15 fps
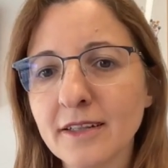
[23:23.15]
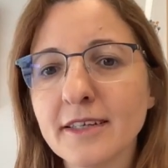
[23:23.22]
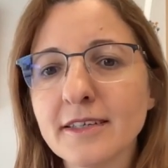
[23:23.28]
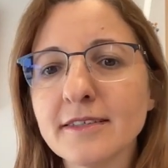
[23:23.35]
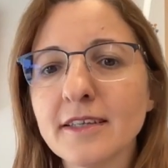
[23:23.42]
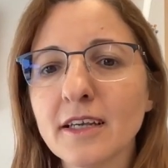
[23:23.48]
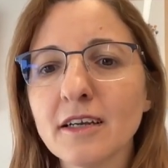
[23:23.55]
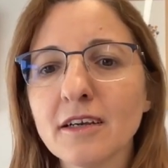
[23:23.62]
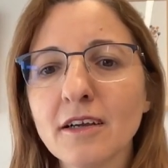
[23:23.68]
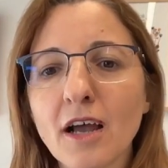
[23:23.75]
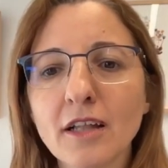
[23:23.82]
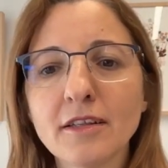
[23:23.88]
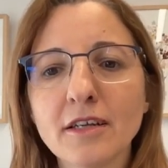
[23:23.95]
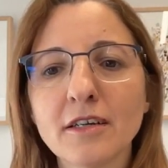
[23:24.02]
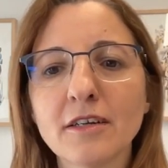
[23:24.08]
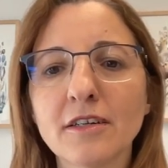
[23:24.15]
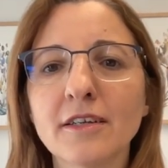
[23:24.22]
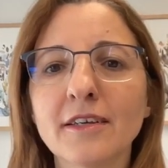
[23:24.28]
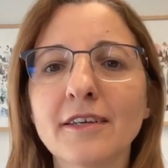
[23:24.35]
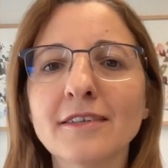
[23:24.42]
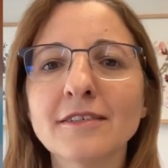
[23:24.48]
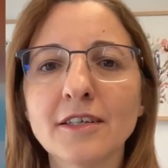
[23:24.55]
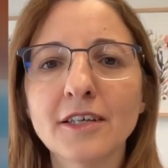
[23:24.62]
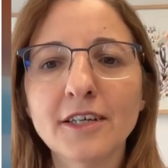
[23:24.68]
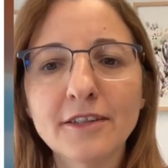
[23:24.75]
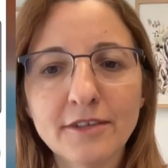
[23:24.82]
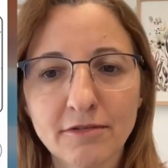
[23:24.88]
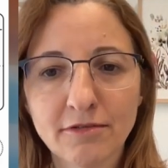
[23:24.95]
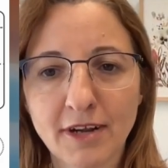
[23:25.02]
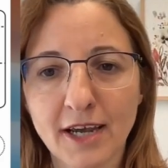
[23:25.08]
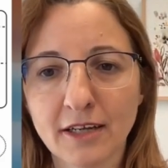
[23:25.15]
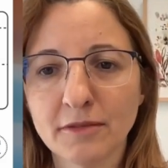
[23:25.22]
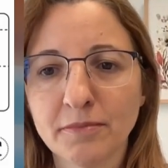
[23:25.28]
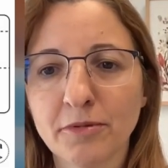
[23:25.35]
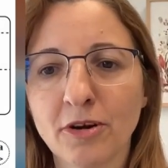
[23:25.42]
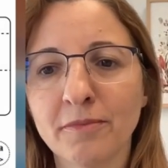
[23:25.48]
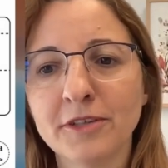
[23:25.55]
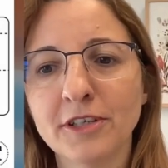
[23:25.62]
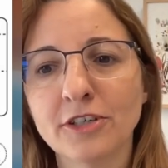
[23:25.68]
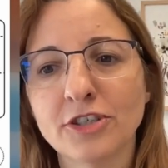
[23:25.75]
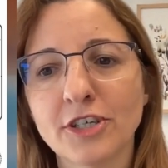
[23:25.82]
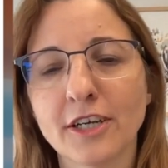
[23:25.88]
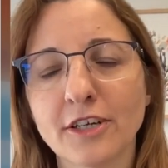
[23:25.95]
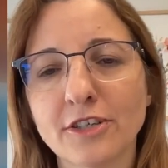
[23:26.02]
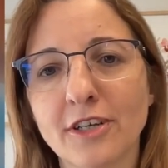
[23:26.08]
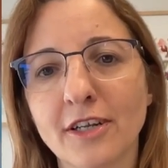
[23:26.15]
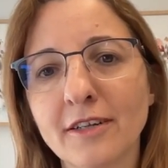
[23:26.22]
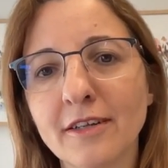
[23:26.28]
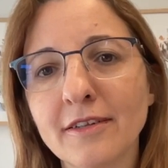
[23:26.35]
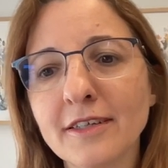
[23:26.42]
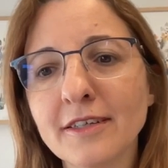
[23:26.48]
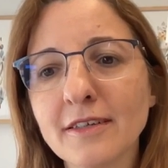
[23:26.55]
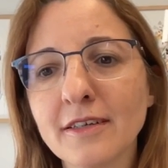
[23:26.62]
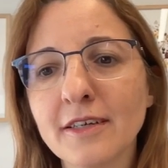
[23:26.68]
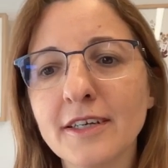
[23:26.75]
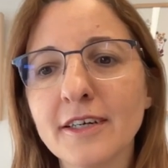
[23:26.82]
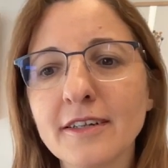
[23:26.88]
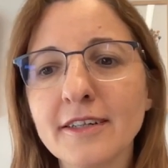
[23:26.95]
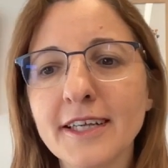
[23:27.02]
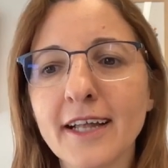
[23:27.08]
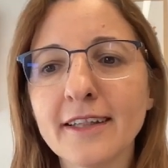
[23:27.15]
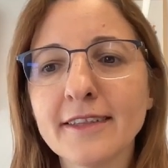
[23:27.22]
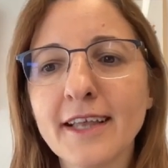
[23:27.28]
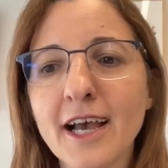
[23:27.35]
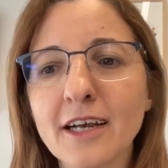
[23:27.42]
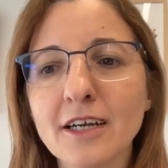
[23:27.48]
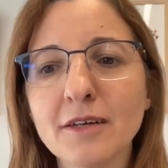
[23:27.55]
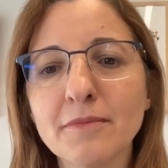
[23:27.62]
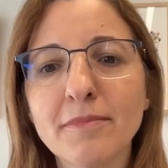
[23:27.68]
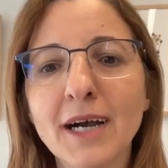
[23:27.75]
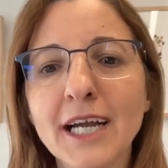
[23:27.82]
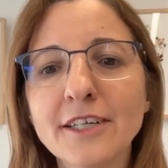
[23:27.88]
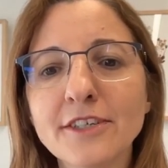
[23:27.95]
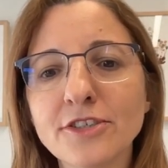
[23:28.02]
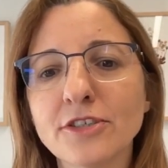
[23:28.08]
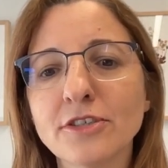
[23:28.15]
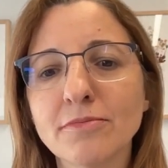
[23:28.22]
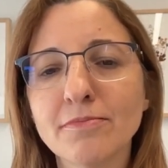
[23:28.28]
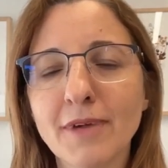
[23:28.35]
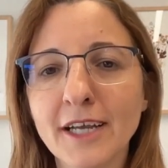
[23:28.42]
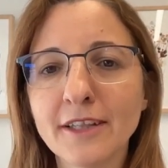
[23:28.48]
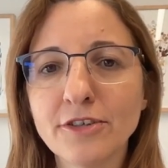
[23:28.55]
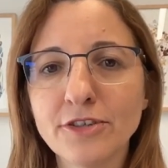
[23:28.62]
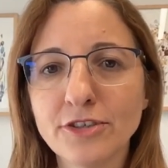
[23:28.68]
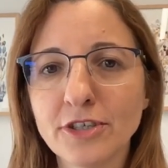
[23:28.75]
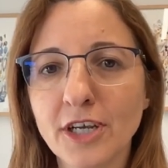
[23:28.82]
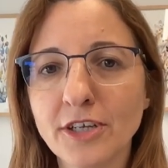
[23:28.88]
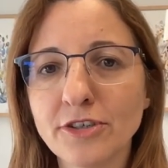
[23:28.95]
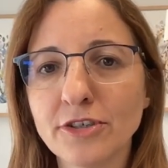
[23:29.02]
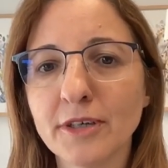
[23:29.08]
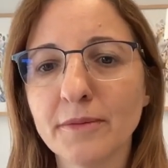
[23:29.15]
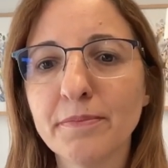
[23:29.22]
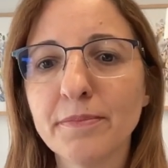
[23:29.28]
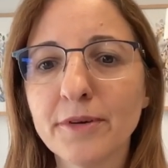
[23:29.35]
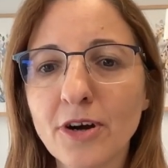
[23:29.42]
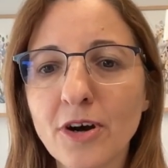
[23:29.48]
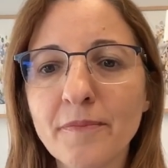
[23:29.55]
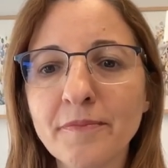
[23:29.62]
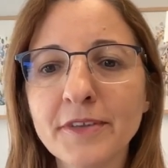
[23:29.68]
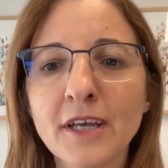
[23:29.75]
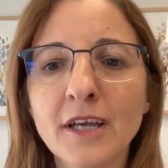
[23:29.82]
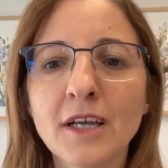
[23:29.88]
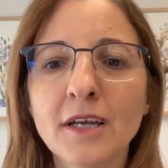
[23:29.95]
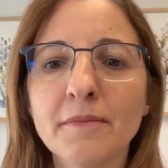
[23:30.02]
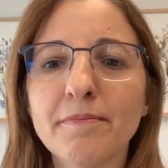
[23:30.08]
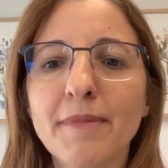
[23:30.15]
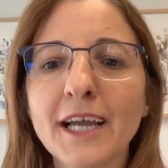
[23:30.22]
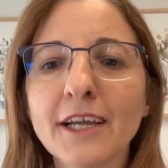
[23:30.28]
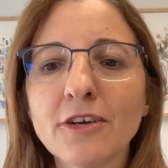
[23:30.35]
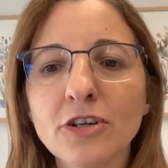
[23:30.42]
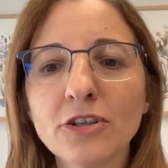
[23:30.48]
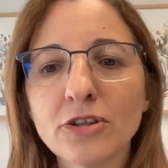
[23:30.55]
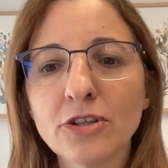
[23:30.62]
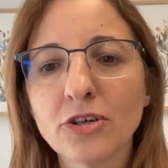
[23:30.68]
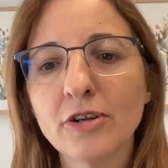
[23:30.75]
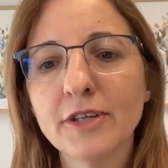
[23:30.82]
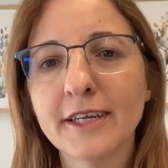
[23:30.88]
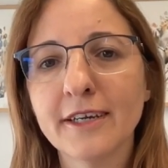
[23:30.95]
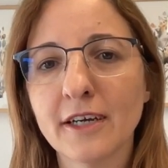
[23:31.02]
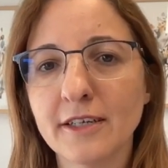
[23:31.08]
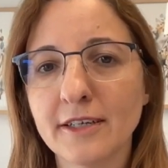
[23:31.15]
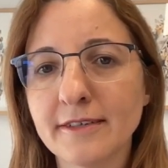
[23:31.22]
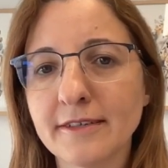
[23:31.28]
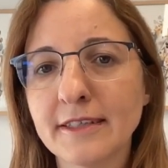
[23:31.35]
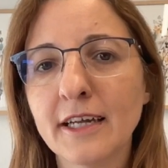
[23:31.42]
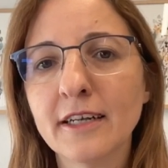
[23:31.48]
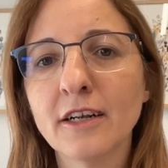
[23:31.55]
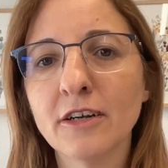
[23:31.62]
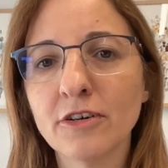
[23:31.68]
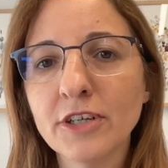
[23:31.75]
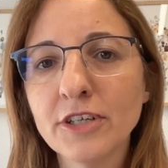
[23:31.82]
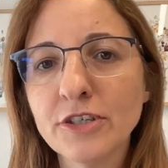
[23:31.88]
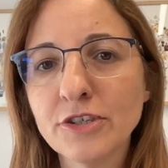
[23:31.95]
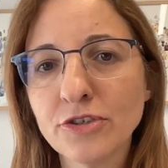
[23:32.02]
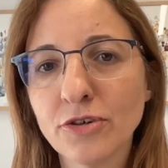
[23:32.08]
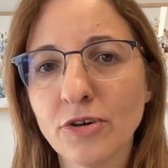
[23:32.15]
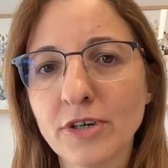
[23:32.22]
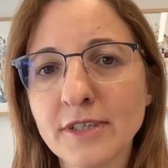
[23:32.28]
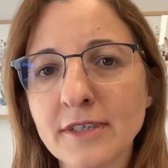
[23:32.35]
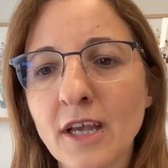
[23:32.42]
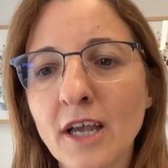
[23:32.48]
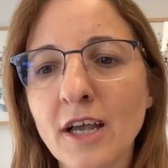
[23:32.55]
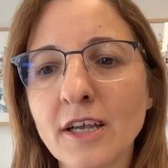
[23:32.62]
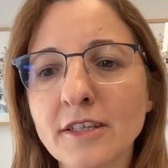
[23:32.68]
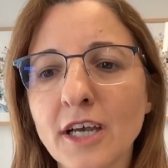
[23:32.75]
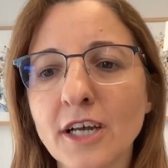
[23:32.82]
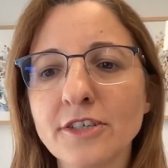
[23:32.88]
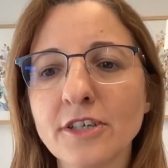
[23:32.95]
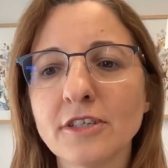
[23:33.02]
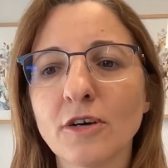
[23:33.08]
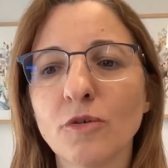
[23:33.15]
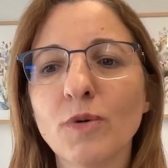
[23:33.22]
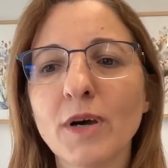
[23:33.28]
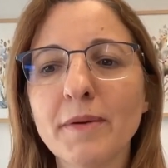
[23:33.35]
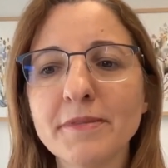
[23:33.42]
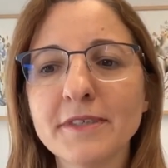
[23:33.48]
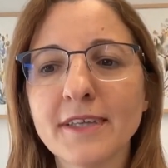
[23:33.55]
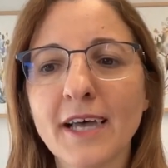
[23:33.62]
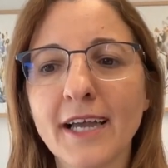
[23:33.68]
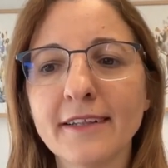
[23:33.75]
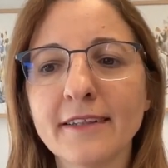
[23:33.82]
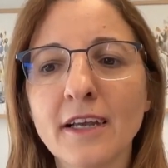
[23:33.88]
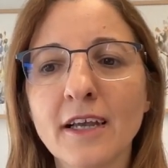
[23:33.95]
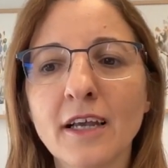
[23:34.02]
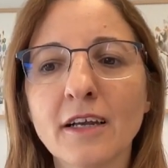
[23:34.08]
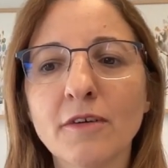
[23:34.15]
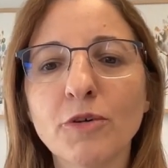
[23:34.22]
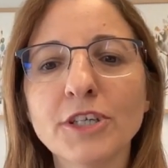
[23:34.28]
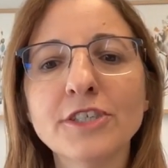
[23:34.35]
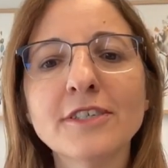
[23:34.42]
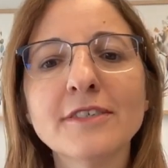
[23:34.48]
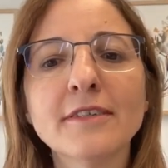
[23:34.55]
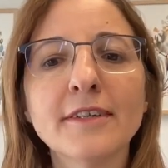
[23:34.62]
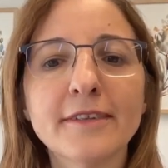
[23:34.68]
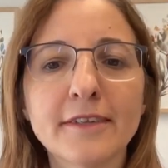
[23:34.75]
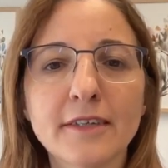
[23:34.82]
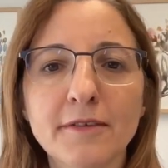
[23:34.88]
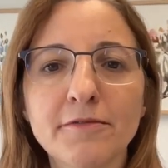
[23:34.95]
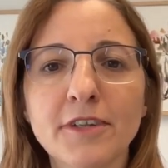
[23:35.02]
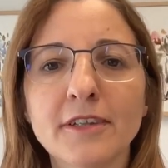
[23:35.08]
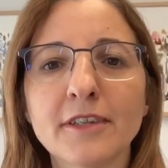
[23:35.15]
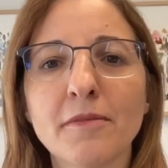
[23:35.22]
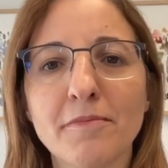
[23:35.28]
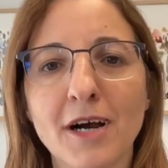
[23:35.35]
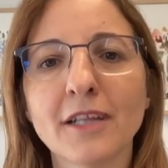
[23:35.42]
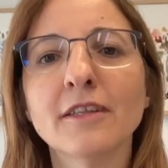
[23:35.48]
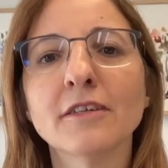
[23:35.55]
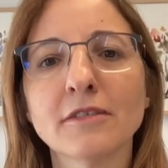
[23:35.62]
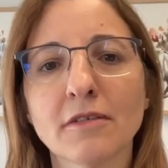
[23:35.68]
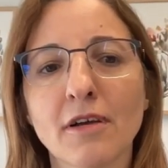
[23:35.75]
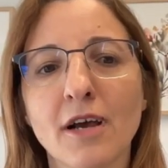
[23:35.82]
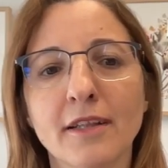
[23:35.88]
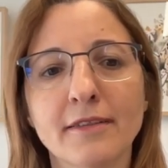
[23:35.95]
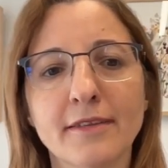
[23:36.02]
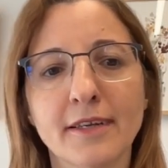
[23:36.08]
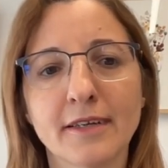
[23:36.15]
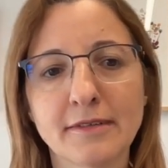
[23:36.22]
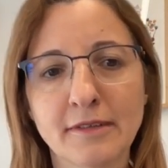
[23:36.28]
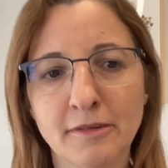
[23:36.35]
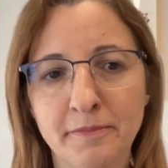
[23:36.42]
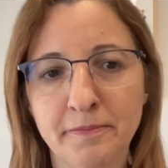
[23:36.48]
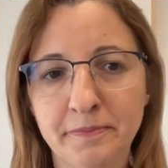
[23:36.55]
The second category is indirect prompt injection. Here the attacker might change the prompt by controlling an external resource, such as a website, which is retrieved in the model's context.